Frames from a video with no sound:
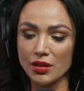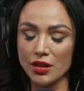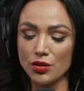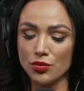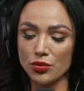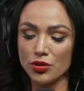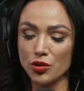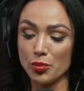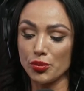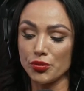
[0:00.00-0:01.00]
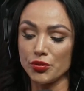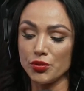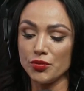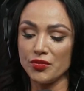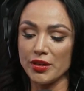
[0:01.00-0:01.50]
in order to
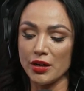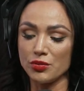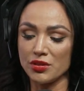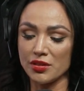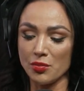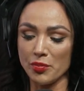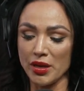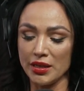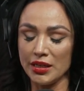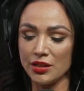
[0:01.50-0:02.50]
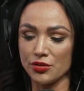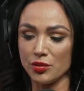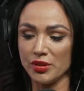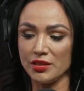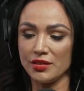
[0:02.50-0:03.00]
prove that I was somebody or to
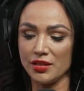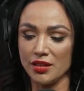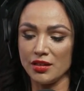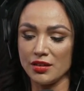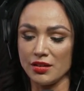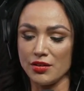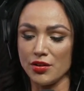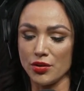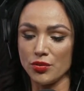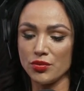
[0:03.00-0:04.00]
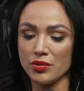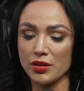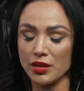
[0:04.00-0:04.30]
be seen and known,